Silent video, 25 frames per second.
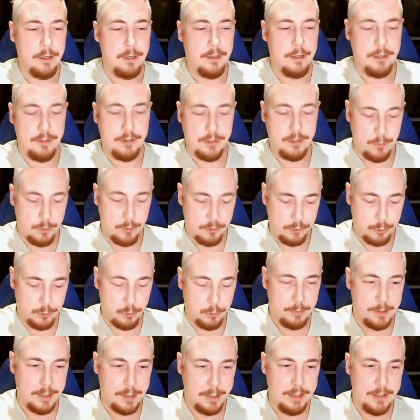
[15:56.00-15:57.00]
So what's cool
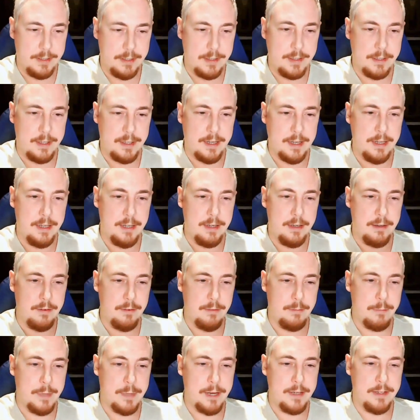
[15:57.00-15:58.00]
about these is they
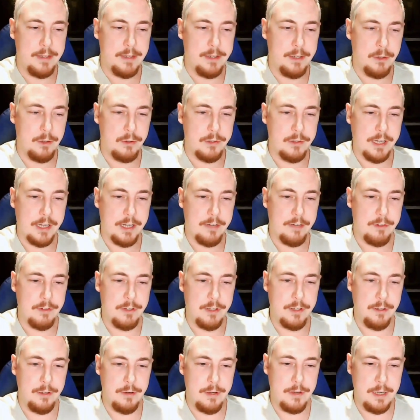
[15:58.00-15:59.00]
basically contain
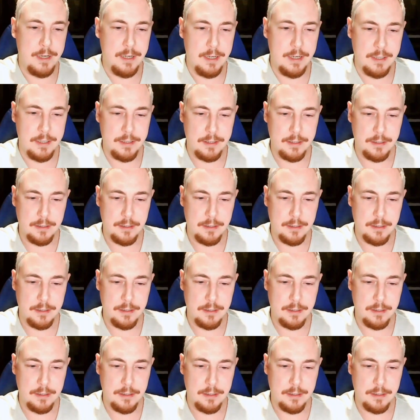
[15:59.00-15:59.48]
everything you need.